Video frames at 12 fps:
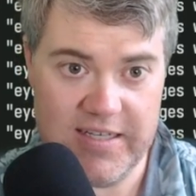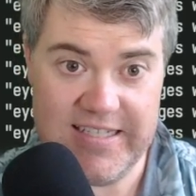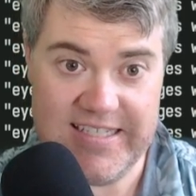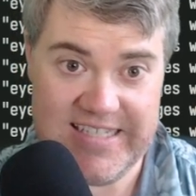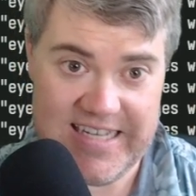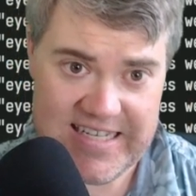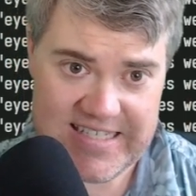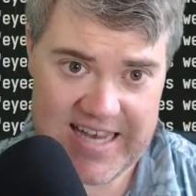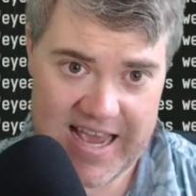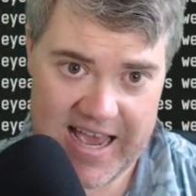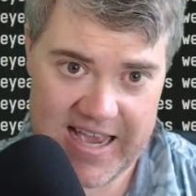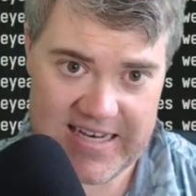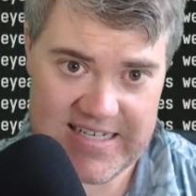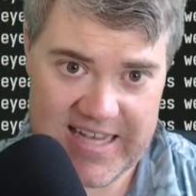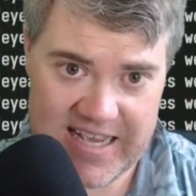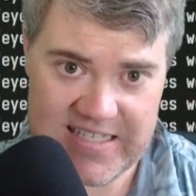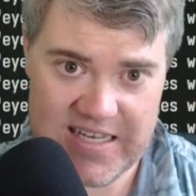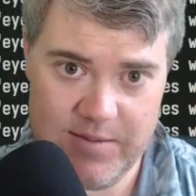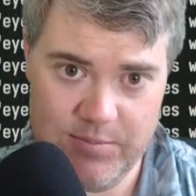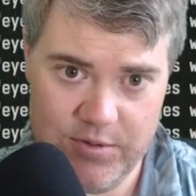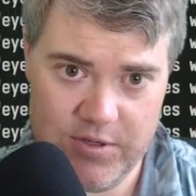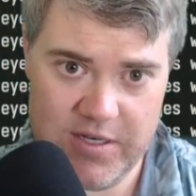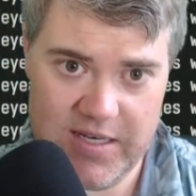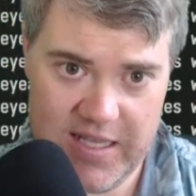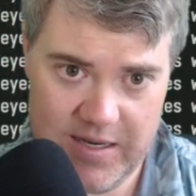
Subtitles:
Z stack, text input,